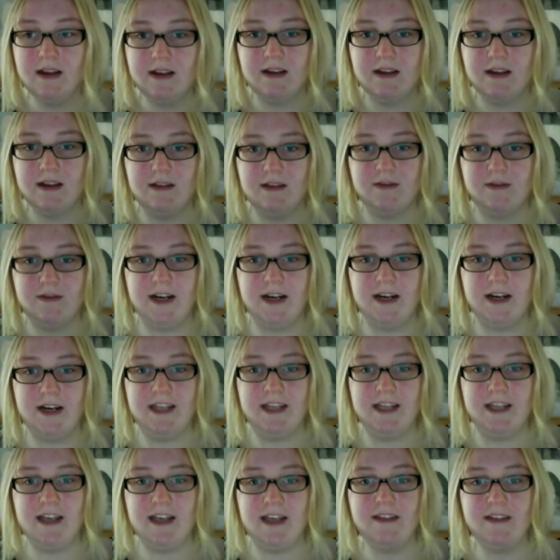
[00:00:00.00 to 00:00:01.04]
Alrighty,
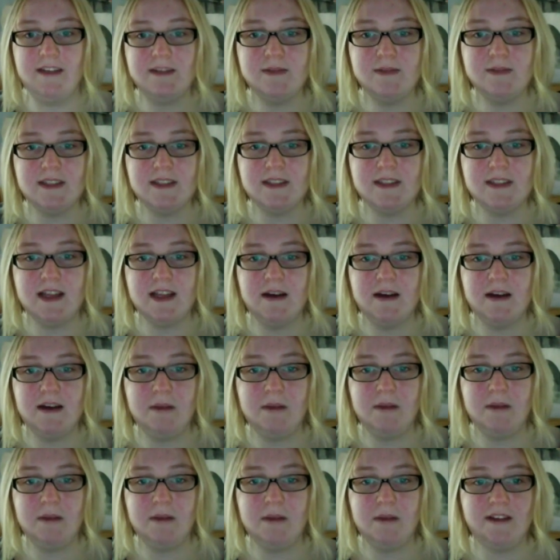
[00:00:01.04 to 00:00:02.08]
now this was the
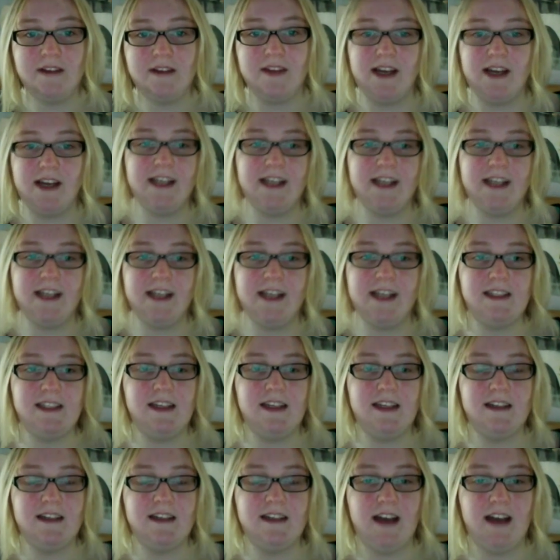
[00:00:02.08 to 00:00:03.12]
mark of the night,
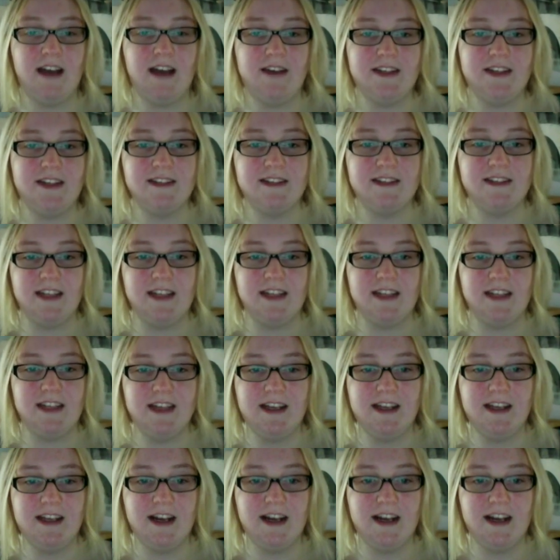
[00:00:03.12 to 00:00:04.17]
obviously.
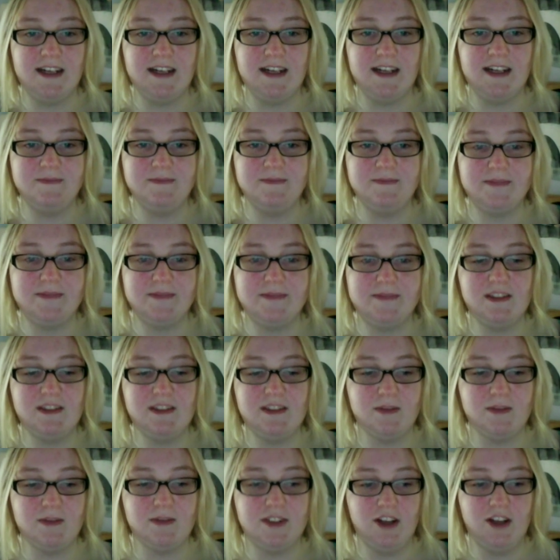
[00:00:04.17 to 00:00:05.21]
This
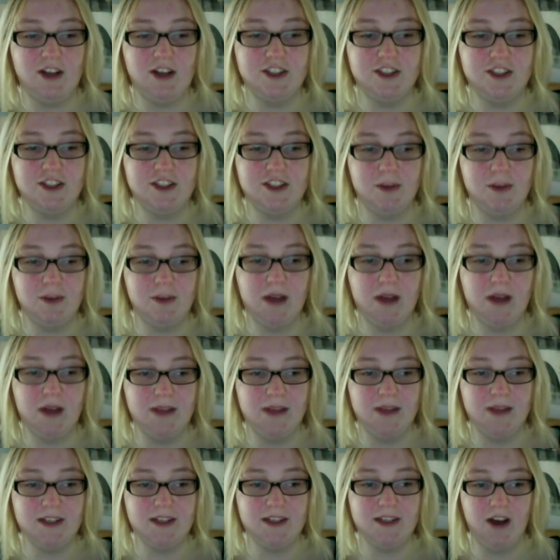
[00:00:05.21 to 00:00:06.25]
is what Joe probably
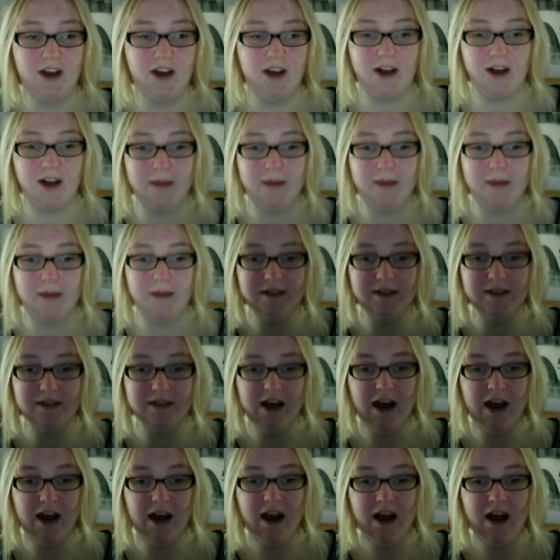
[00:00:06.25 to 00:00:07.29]
wanted to talk about.
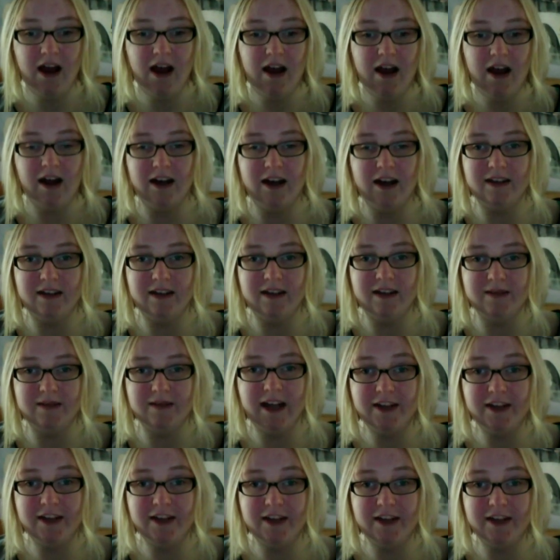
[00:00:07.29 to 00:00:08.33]

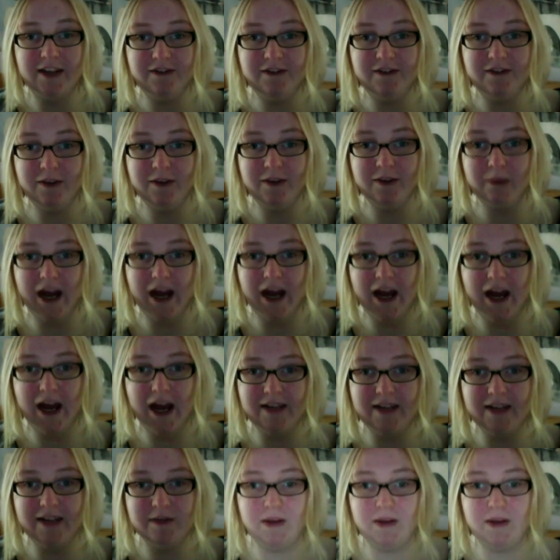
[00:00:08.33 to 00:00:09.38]
And I do feel bad.
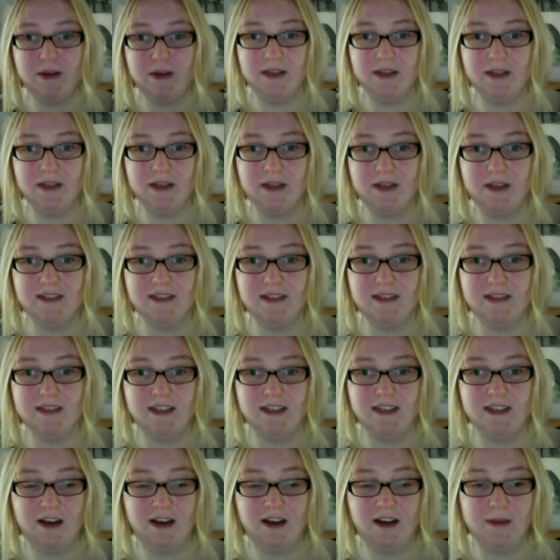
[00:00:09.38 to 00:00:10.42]
He was probably really
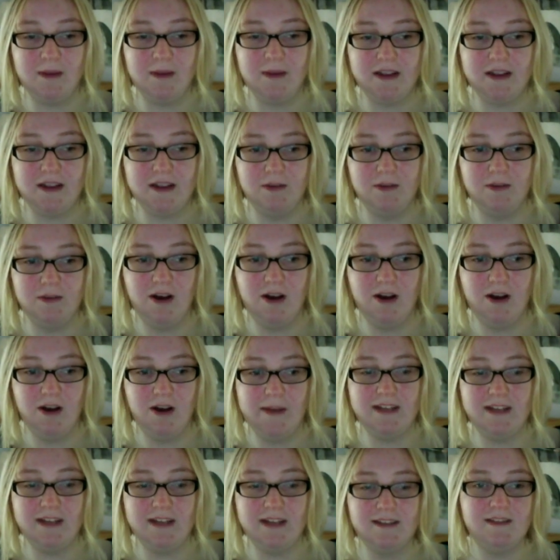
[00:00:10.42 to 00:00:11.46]
excited to talk about this Raw,
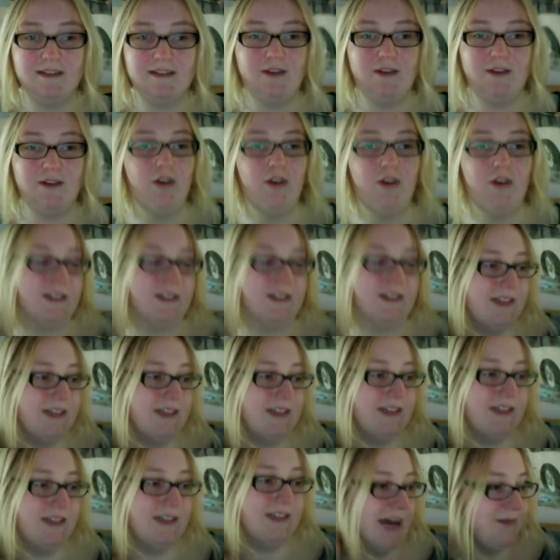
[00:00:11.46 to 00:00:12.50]
but I
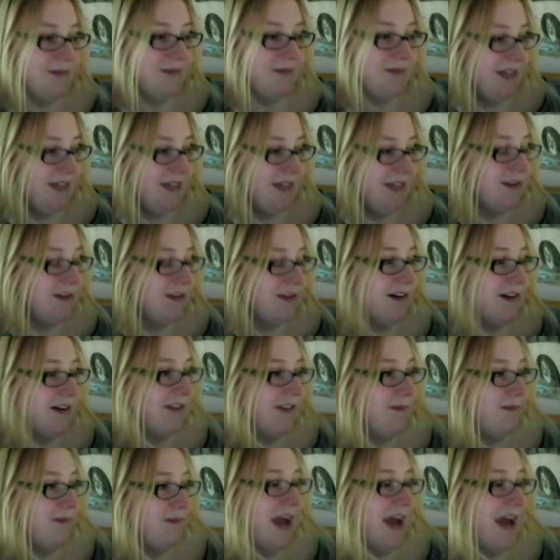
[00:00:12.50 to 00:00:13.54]
overslept, and he was
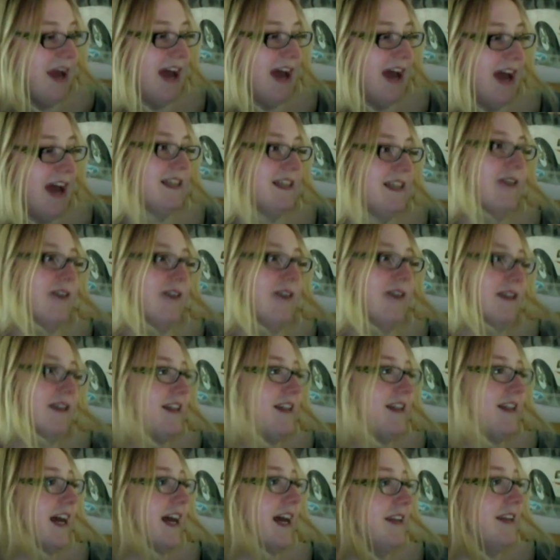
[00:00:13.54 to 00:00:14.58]
already passed out
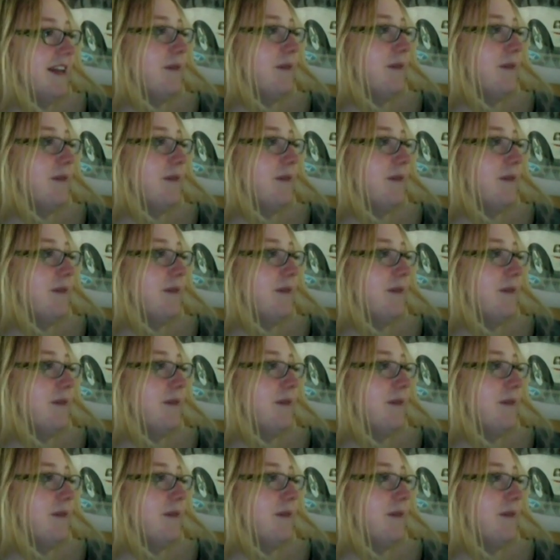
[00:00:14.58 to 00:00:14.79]
at 10 in the